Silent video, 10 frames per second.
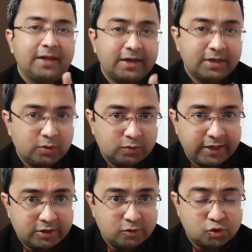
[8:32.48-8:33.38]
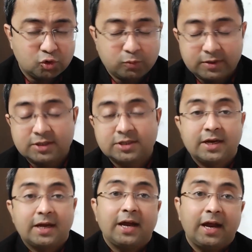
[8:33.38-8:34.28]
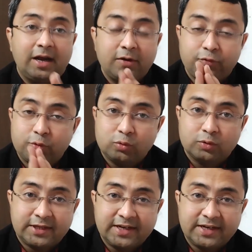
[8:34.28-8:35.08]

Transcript: Thank you so much. And if you